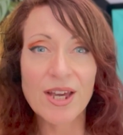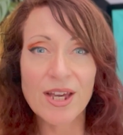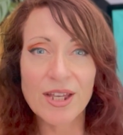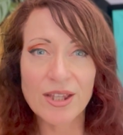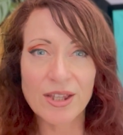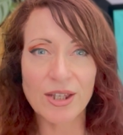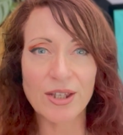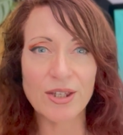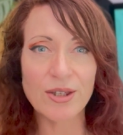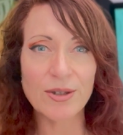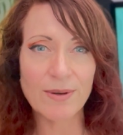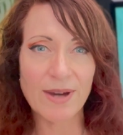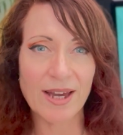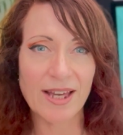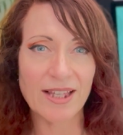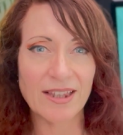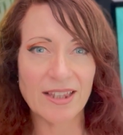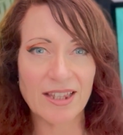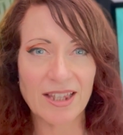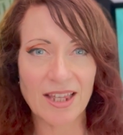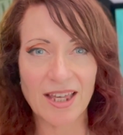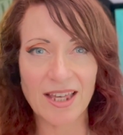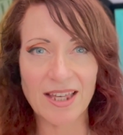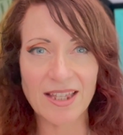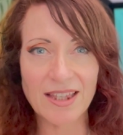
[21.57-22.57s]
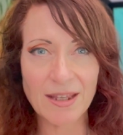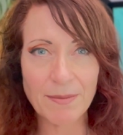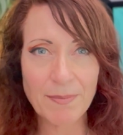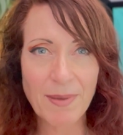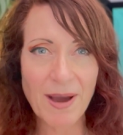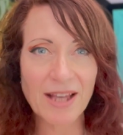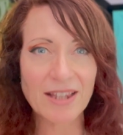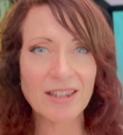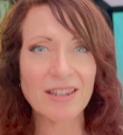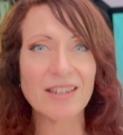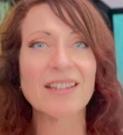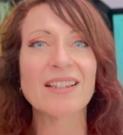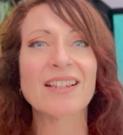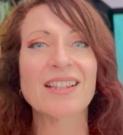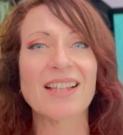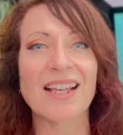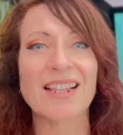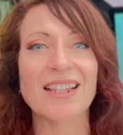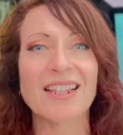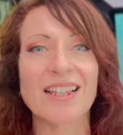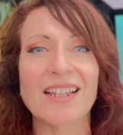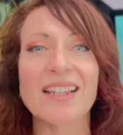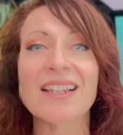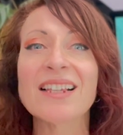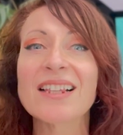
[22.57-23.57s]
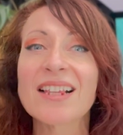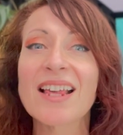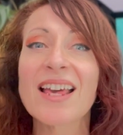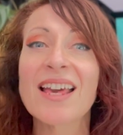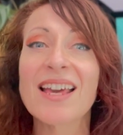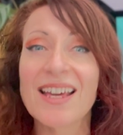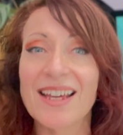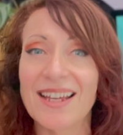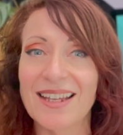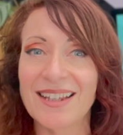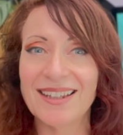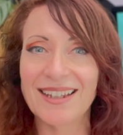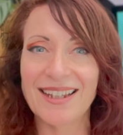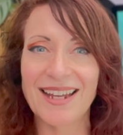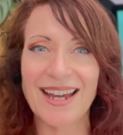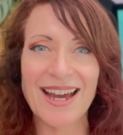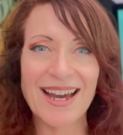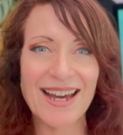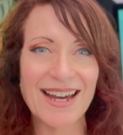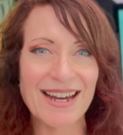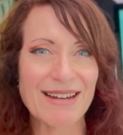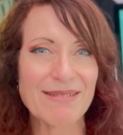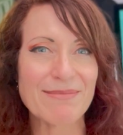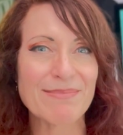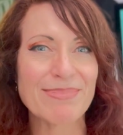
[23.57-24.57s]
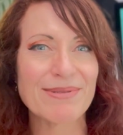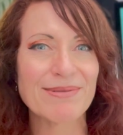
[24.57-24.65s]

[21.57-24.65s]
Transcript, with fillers: that you enter in the pattern settings in the app.